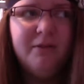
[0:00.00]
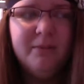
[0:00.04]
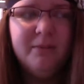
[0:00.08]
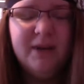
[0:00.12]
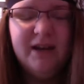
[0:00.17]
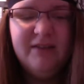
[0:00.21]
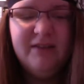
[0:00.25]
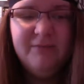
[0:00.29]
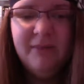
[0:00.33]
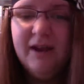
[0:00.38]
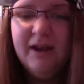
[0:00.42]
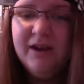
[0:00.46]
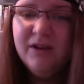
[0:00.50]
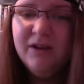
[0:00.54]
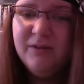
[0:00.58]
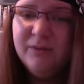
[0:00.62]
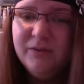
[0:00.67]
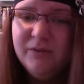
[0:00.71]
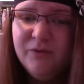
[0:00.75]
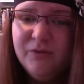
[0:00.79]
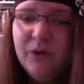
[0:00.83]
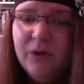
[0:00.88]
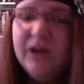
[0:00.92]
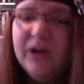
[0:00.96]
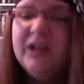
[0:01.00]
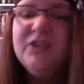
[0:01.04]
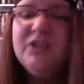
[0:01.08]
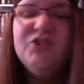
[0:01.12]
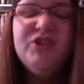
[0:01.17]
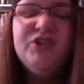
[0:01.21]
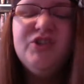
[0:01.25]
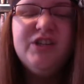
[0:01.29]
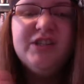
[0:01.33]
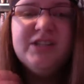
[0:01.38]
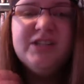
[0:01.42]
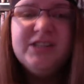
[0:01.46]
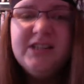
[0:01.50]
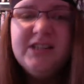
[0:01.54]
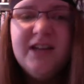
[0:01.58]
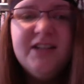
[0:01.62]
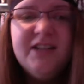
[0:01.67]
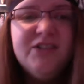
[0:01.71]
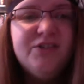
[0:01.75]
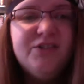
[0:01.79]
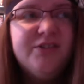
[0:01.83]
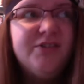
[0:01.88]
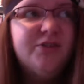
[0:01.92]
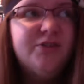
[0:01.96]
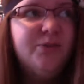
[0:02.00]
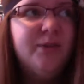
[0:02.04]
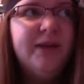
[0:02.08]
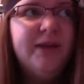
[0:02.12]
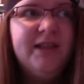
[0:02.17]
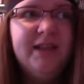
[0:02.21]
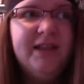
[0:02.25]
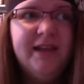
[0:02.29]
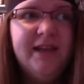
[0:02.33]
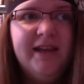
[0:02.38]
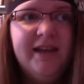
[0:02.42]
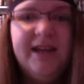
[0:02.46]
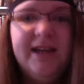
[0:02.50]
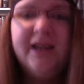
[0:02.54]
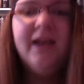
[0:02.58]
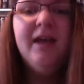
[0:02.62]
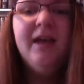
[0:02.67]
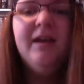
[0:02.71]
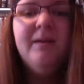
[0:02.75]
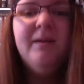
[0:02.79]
but I've met her before, and she is such a sweet lady.